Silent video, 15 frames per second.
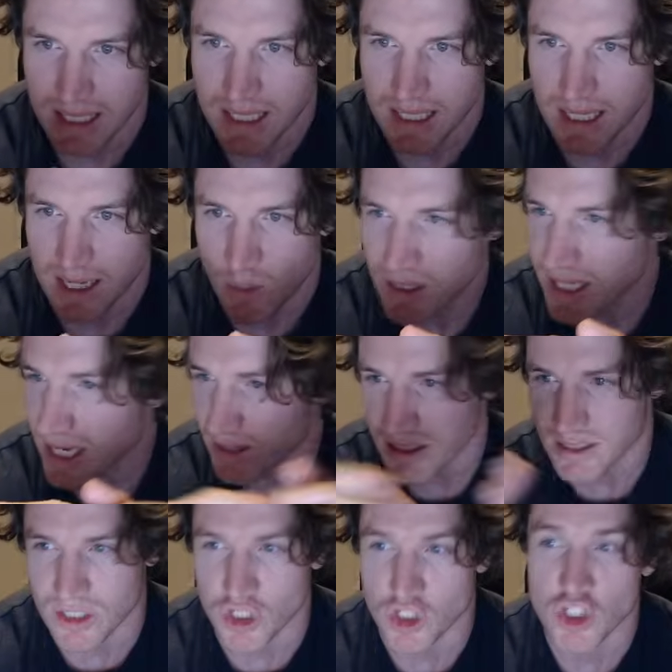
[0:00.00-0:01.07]
Once again, this
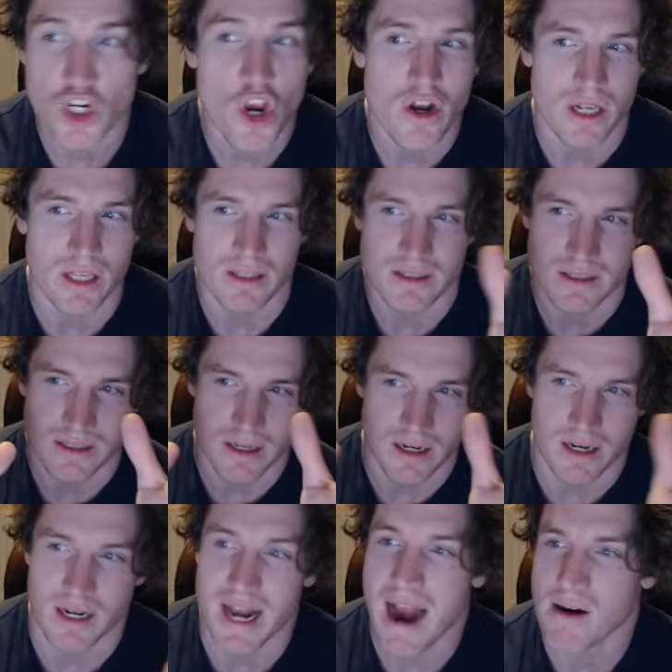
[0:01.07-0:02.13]
is a journey. This is like a
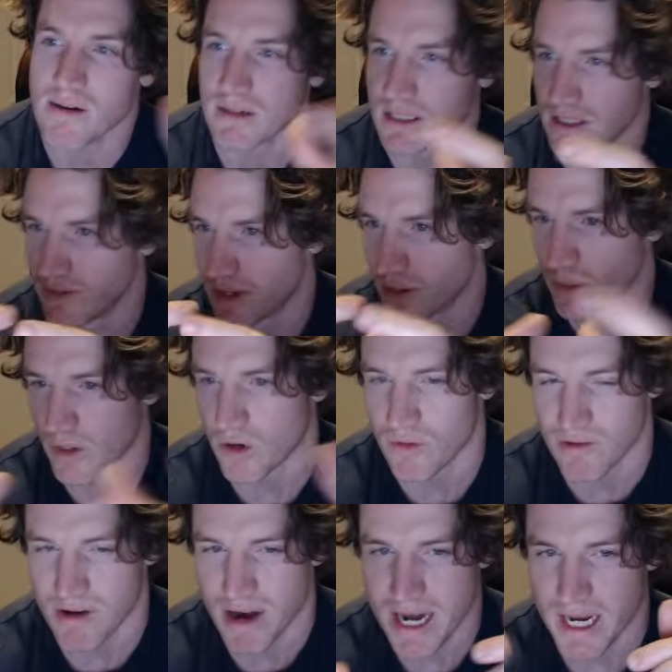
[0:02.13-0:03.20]
narrative that we're
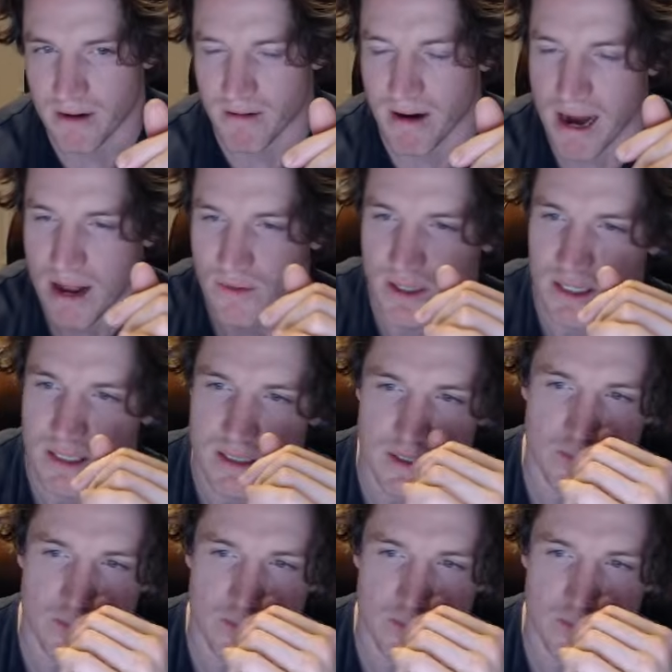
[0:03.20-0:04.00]
creating around this.